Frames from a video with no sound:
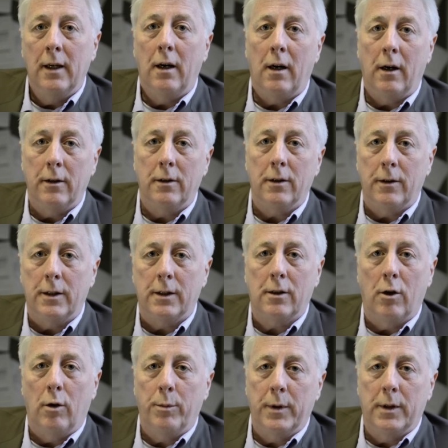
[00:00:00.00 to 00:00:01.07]
under this
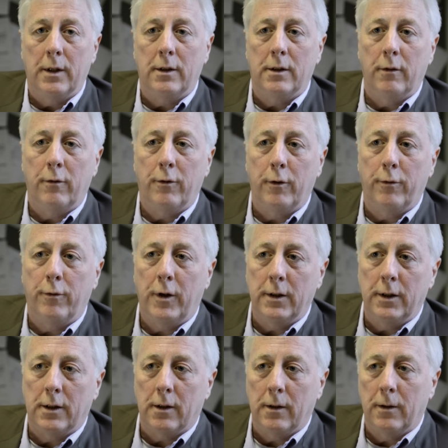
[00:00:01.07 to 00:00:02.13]
competition for
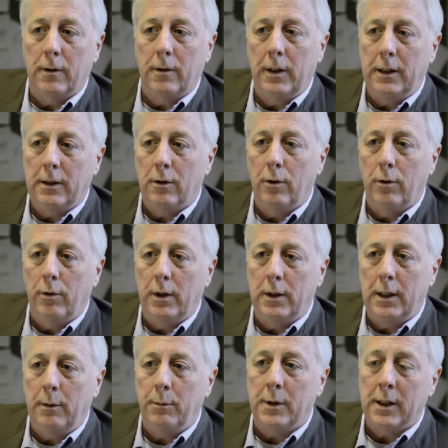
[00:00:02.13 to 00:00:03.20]
funds under these new
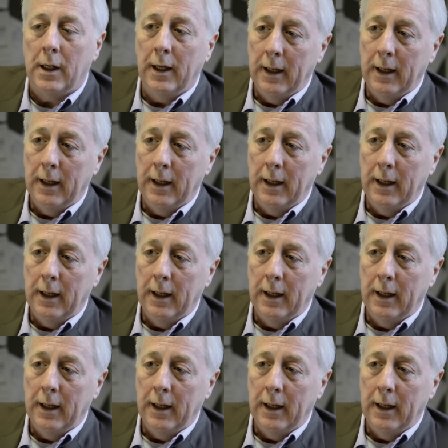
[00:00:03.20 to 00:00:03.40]
regimes.